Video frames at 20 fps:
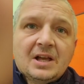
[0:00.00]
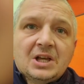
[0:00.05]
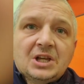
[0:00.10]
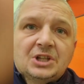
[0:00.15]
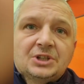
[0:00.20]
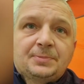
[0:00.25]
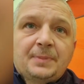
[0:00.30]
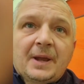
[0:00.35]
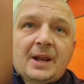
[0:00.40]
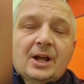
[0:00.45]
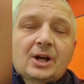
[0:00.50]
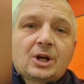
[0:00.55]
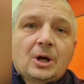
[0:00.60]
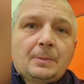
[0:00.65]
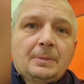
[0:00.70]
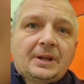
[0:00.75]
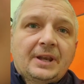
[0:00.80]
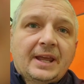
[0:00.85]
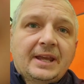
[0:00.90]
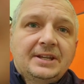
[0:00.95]
Spent a
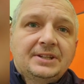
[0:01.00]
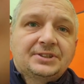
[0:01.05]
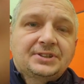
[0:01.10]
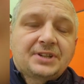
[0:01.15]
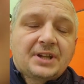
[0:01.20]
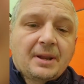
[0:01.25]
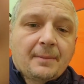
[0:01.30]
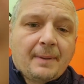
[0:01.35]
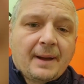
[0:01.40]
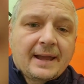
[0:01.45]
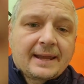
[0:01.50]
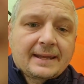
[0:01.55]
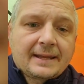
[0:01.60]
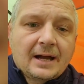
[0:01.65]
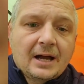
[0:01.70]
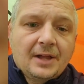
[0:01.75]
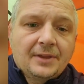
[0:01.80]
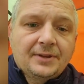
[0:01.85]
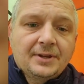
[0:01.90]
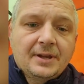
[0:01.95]
couple of nights in the back
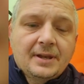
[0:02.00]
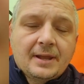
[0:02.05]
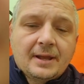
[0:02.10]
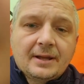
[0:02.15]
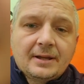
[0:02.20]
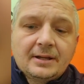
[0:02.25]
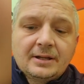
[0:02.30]
garden